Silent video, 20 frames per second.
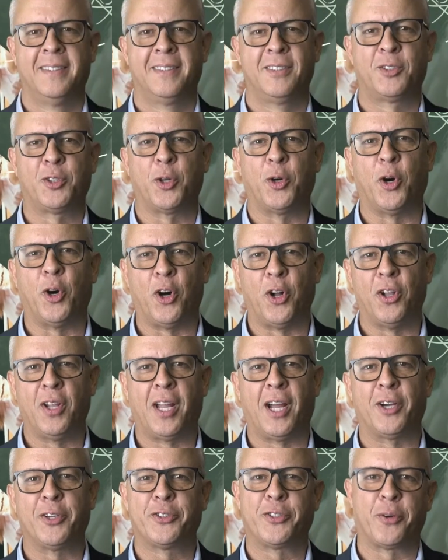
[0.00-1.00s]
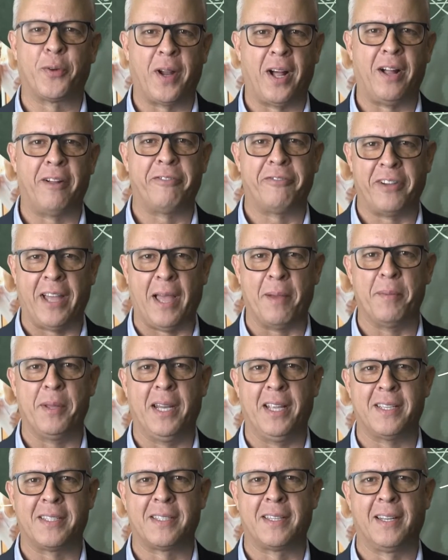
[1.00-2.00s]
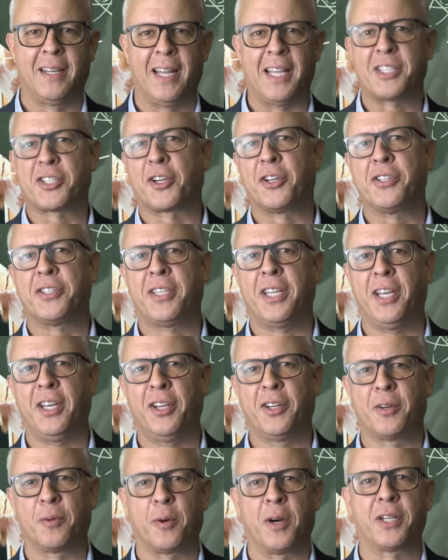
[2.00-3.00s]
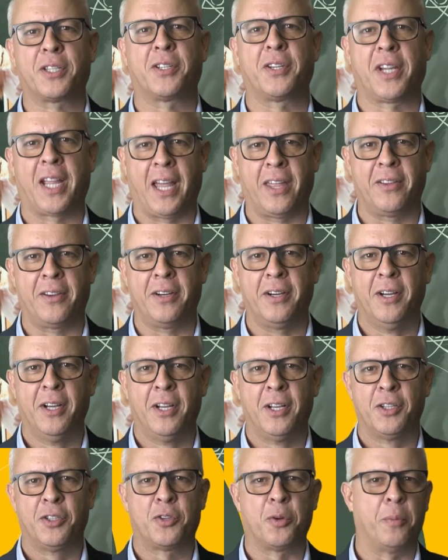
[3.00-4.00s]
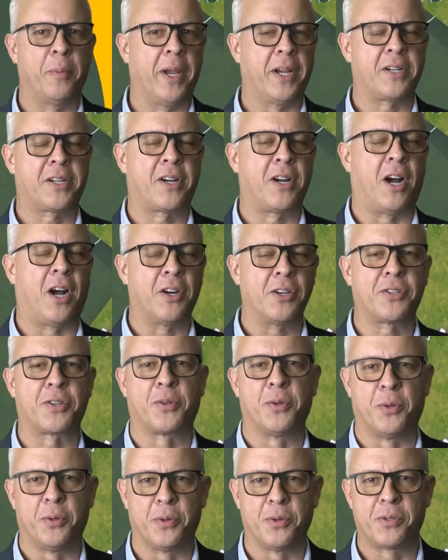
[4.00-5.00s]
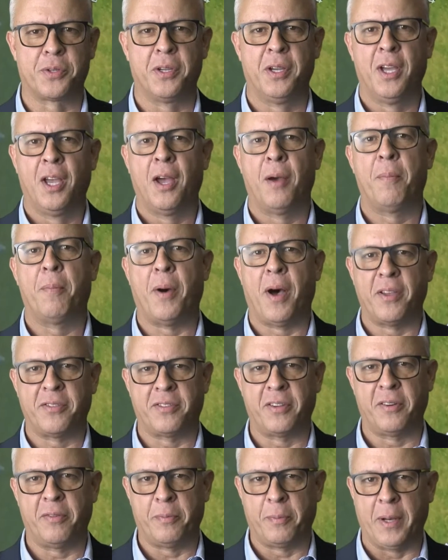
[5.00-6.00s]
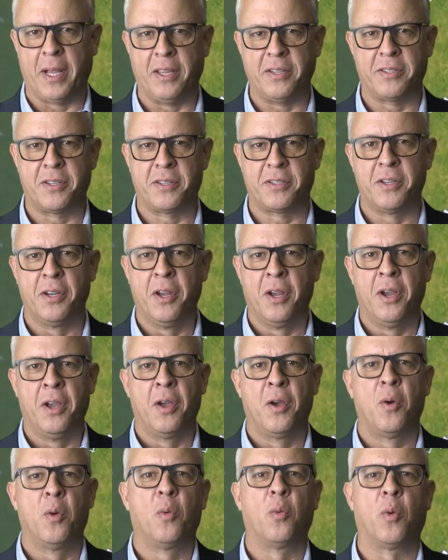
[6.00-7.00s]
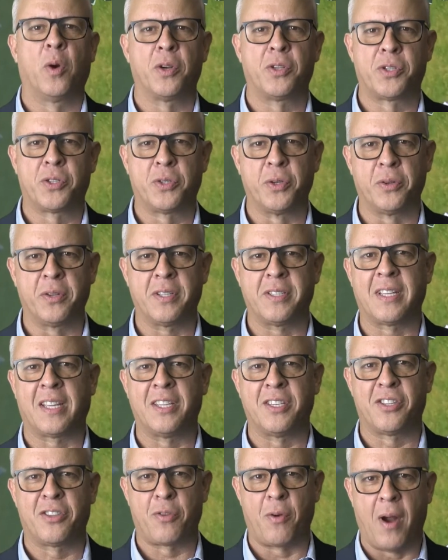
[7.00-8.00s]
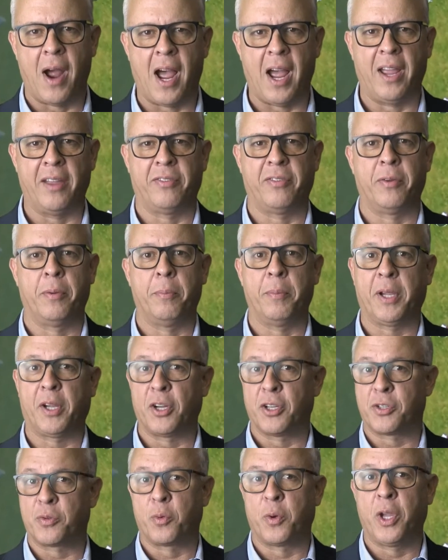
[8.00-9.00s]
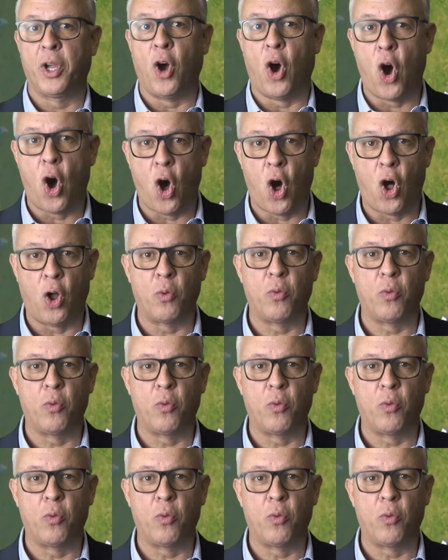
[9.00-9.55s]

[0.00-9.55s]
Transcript: To all our Doral families, let's continue to work together to make our schools positive places where students can thrive because we all